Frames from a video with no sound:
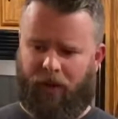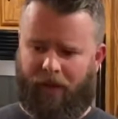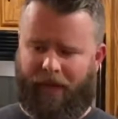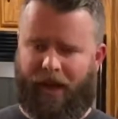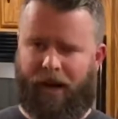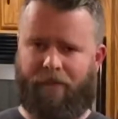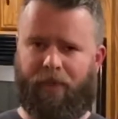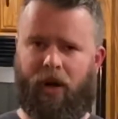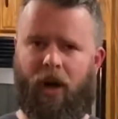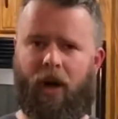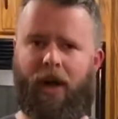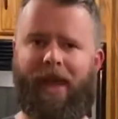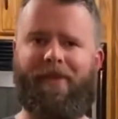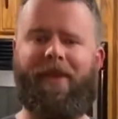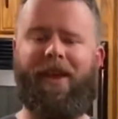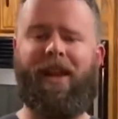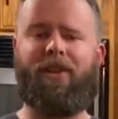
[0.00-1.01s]
apart
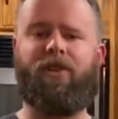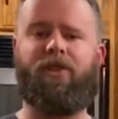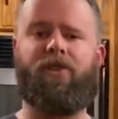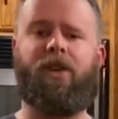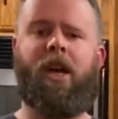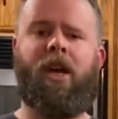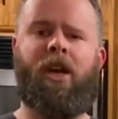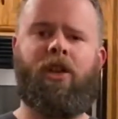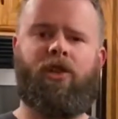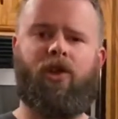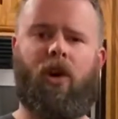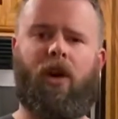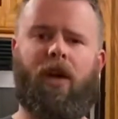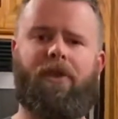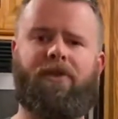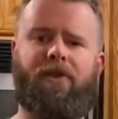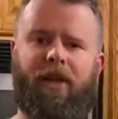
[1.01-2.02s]
and then I just
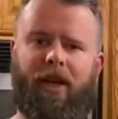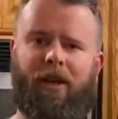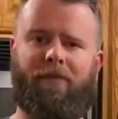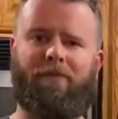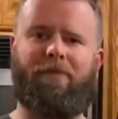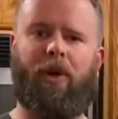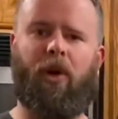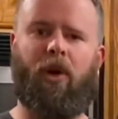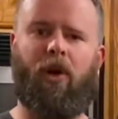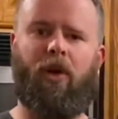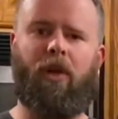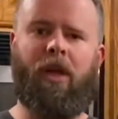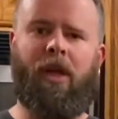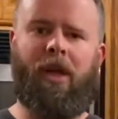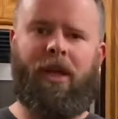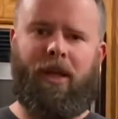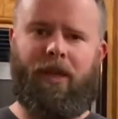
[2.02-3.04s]
tossed it in a bowl
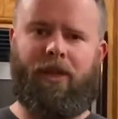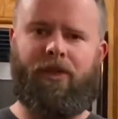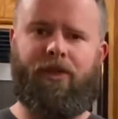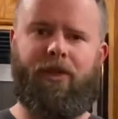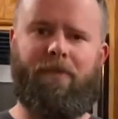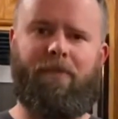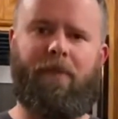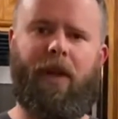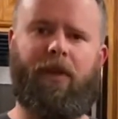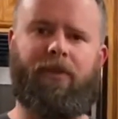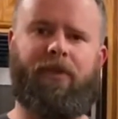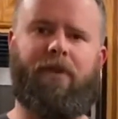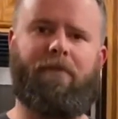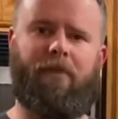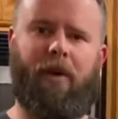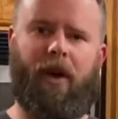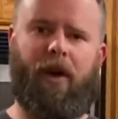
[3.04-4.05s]
in some
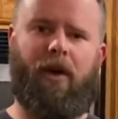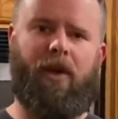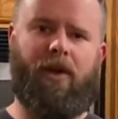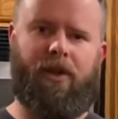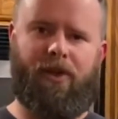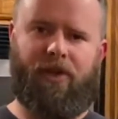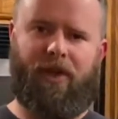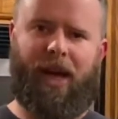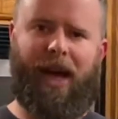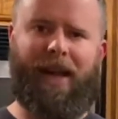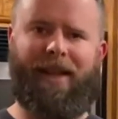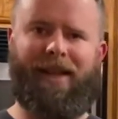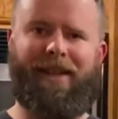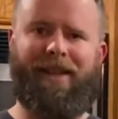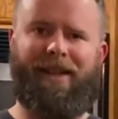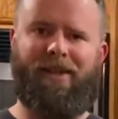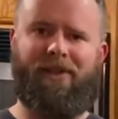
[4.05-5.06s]
melted butter and just got it
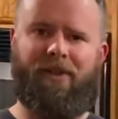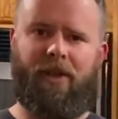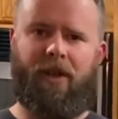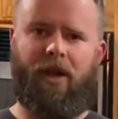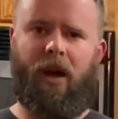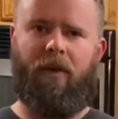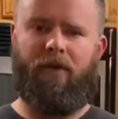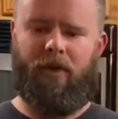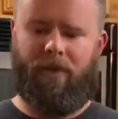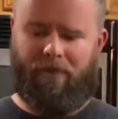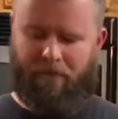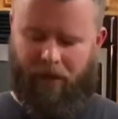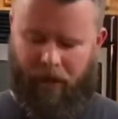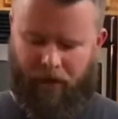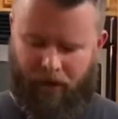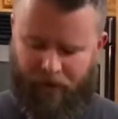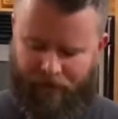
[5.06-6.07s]
nice and covered in
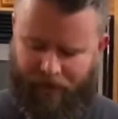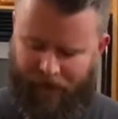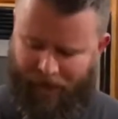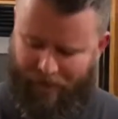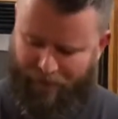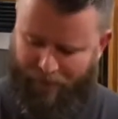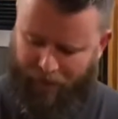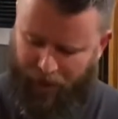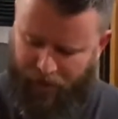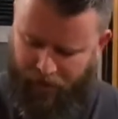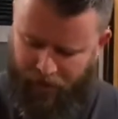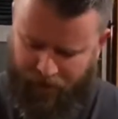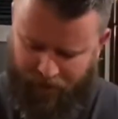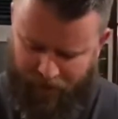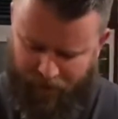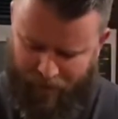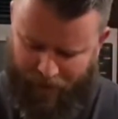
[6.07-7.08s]
butter. And then I buttered
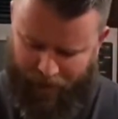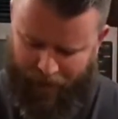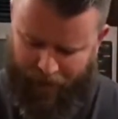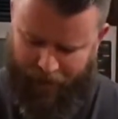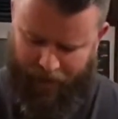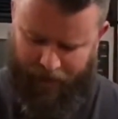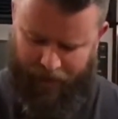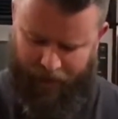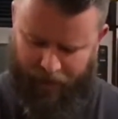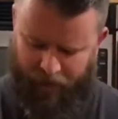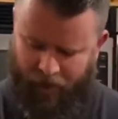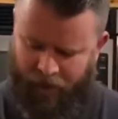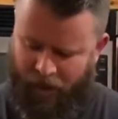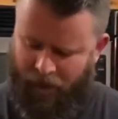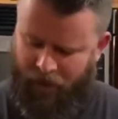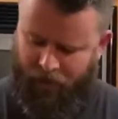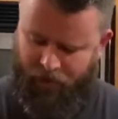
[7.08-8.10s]
this pan here
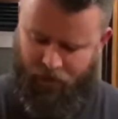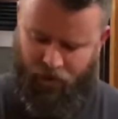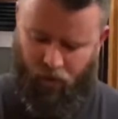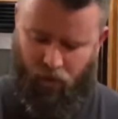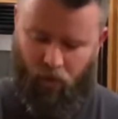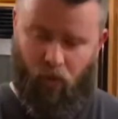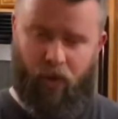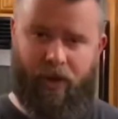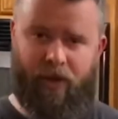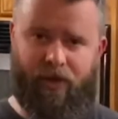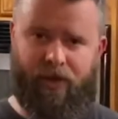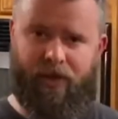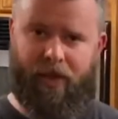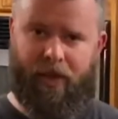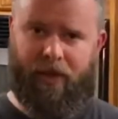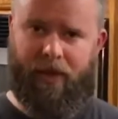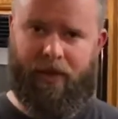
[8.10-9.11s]
so it wouldn't
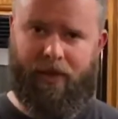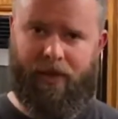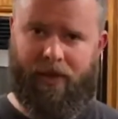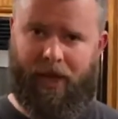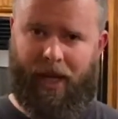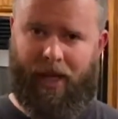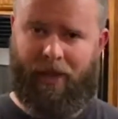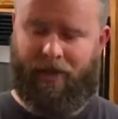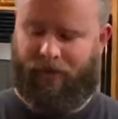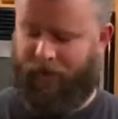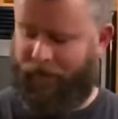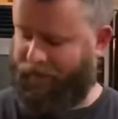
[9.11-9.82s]
stick to the sides of it.